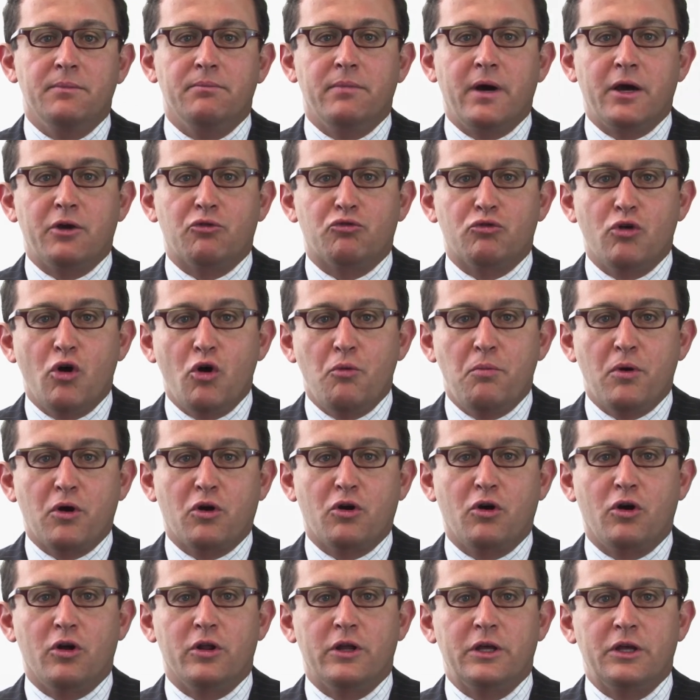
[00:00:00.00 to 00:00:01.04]
by
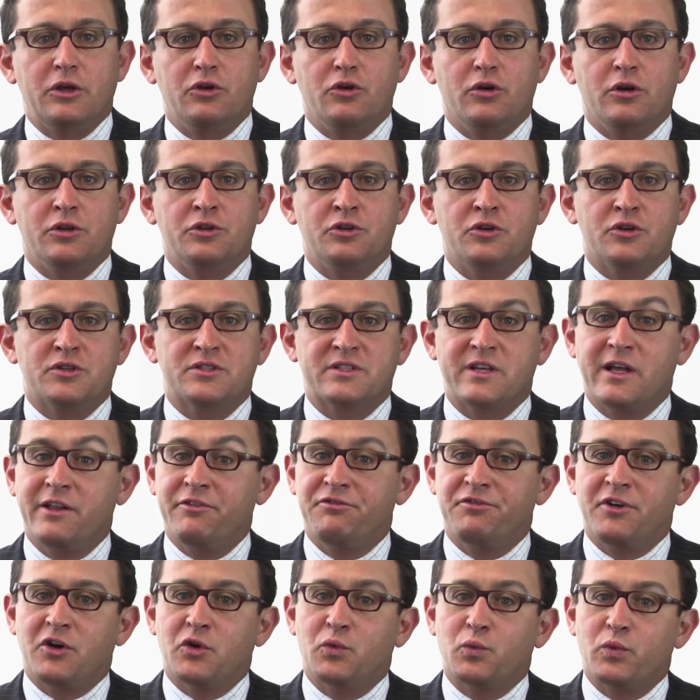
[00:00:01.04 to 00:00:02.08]
robocalling you on your cell
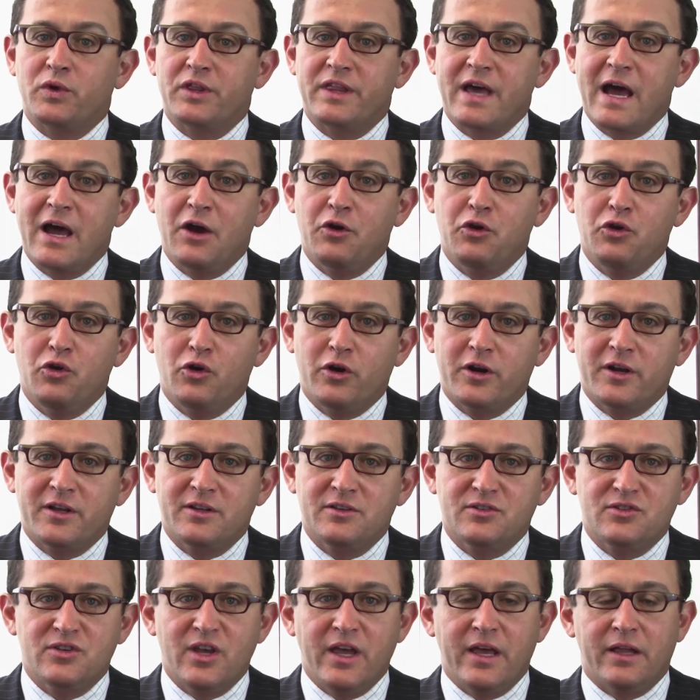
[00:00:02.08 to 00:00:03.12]
phone without your
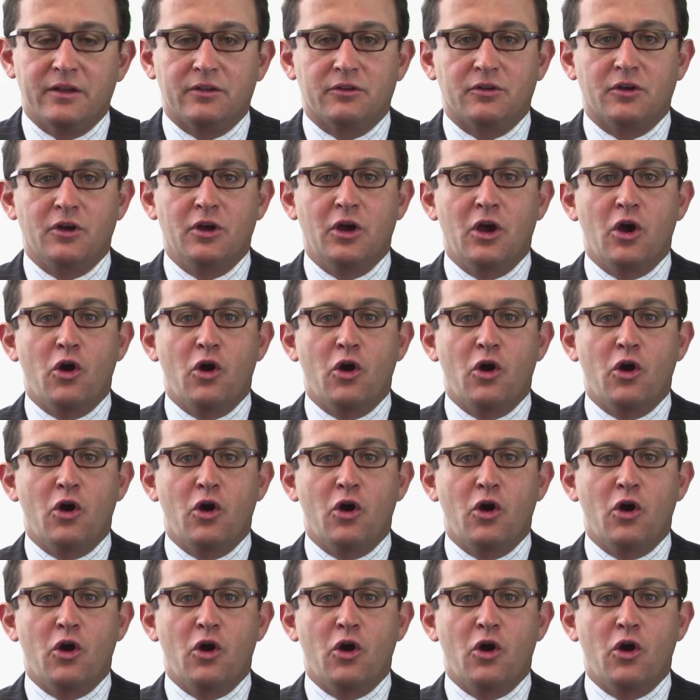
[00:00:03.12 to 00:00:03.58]
consent